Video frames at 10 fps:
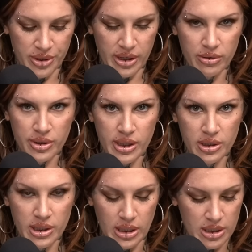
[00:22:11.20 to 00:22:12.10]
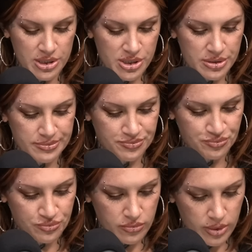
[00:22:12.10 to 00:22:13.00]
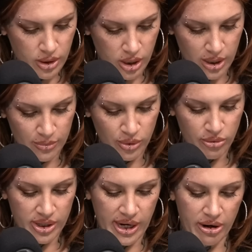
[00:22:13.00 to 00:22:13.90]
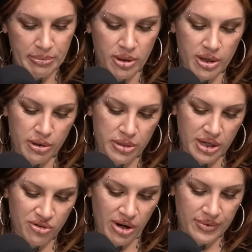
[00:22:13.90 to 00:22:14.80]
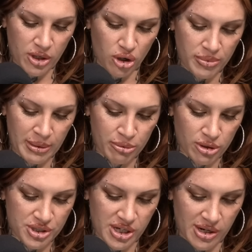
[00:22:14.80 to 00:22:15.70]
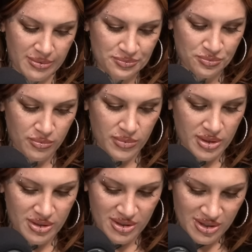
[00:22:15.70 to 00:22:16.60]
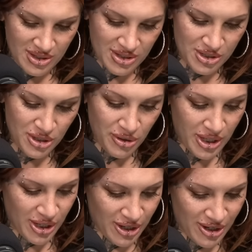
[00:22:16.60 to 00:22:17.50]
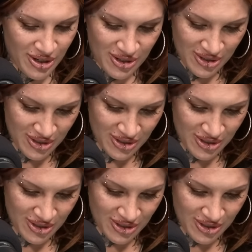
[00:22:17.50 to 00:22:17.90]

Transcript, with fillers: now. Okay, look at us. Um, we were at a Harry Potter thing driving home, and he blurts out, Oh. did you hear